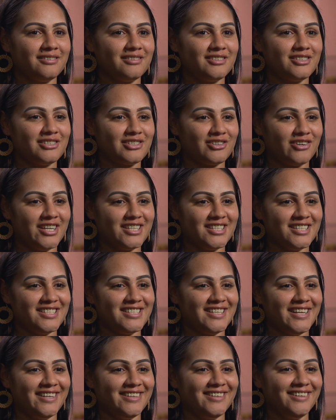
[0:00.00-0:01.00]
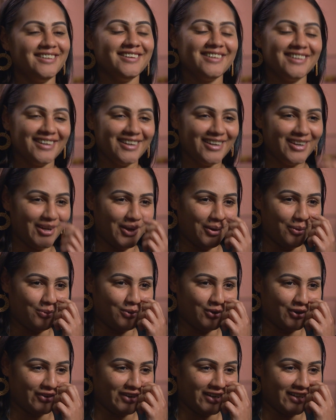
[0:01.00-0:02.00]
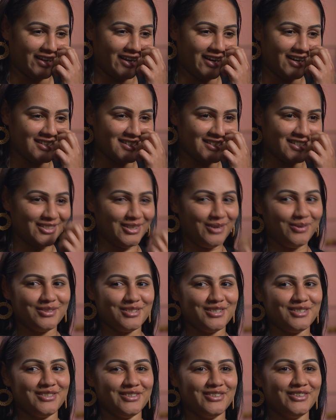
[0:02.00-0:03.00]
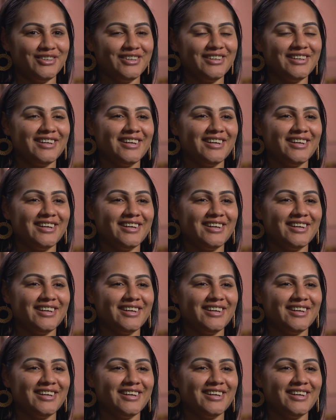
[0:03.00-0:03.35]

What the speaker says: Scratching his head, walk around the house, didn't know what to do.